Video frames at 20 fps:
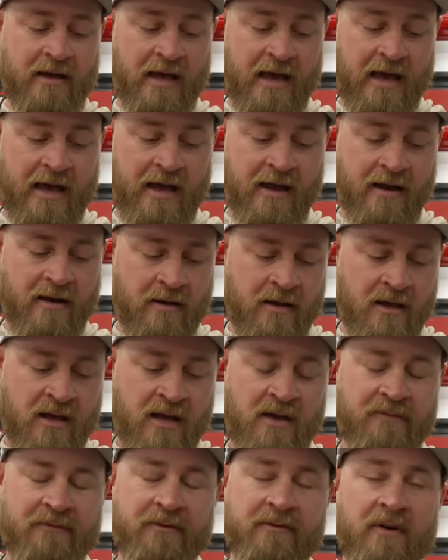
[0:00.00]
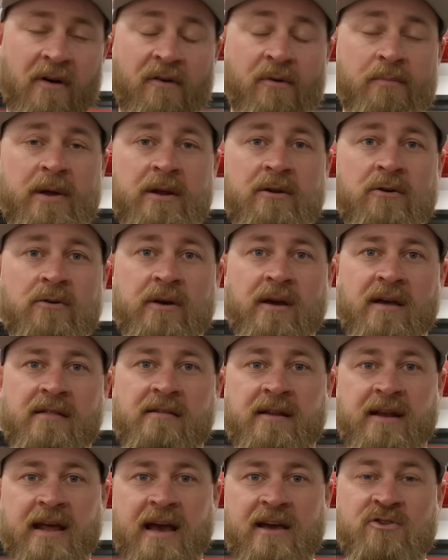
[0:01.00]
And if you've never been to
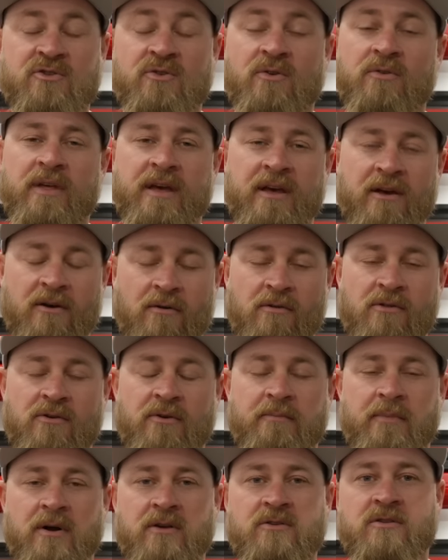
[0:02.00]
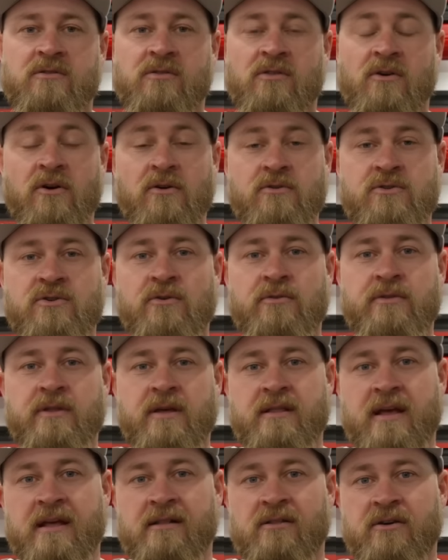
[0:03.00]
Augusta National, the hills are much larger
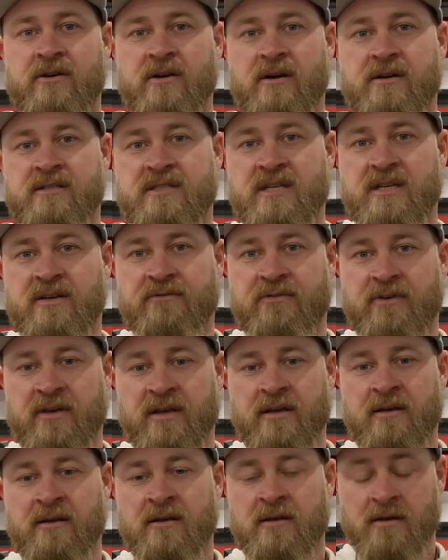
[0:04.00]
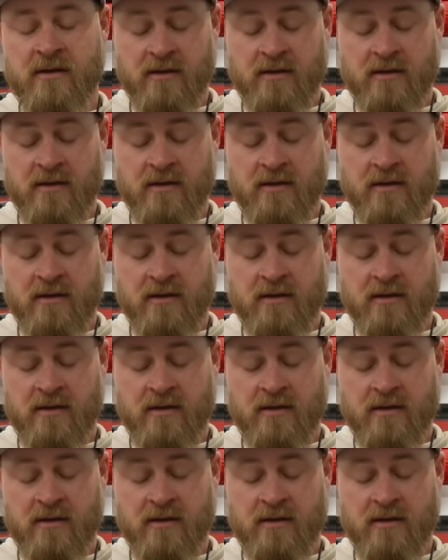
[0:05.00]
than they look on TV.